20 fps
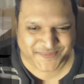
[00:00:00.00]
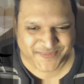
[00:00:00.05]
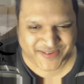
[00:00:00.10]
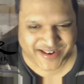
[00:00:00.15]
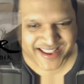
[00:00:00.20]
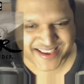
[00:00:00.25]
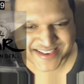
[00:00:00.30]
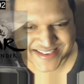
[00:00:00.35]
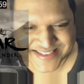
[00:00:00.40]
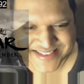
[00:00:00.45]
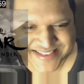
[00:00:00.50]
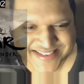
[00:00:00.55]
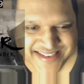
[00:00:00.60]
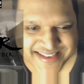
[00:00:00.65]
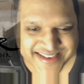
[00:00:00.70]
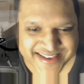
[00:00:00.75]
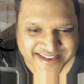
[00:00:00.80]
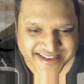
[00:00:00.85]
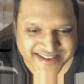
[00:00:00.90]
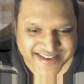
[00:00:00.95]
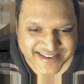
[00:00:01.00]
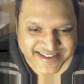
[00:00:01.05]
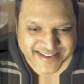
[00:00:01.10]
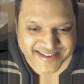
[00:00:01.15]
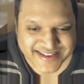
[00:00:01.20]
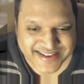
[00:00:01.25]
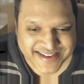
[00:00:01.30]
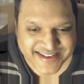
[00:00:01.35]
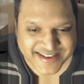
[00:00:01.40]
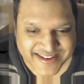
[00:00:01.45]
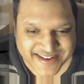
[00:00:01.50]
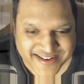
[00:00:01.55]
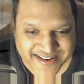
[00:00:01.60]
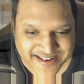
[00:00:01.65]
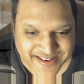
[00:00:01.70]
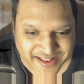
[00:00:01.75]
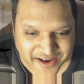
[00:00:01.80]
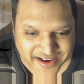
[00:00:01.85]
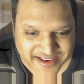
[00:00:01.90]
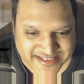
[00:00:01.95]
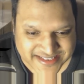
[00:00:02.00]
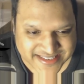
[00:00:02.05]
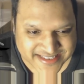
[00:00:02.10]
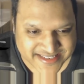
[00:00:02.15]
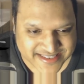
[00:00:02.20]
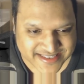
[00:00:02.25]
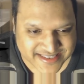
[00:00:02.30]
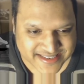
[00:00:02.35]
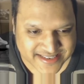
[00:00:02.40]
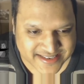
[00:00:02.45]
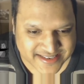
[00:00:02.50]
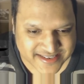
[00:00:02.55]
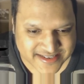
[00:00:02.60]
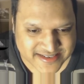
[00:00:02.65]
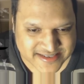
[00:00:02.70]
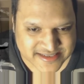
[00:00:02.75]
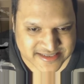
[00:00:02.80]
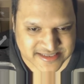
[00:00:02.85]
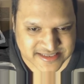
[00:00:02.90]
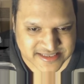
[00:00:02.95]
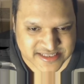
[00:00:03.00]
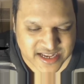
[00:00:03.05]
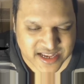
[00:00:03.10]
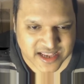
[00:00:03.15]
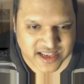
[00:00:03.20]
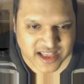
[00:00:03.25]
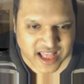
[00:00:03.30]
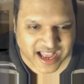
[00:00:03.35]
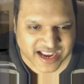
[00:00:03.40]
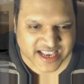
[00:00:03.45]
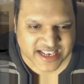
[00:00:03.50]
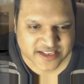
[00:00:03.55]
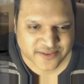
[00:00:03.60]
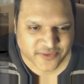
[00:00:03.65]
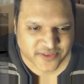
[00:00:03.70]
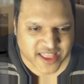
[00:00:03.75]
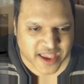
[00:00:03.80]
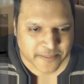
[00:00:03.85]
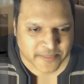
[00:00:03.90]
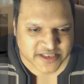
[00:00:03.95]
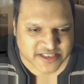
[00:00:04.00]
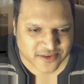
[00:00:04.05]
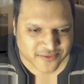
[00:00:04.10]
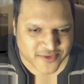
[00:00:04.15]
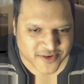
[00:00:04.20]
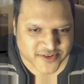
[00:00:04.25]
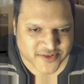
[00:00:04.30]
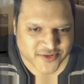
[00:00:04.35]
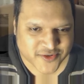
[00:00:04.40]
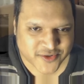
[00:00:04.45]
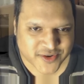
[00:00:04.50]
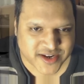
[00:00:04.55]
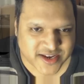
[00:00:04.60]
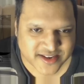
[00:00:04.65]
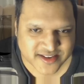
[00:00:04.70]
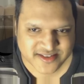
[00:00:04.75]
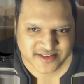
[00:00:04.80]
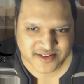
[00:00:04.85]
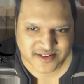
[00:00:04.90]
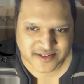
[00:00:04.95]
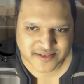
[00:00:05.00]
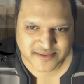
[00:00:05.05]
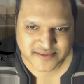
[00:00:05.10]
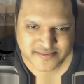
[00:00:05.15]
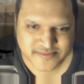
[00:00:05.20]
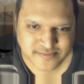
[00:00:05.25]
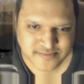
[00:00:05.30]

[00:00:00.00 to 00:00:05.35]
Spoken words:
Players. Nice. I guess for them it's a retreat, so.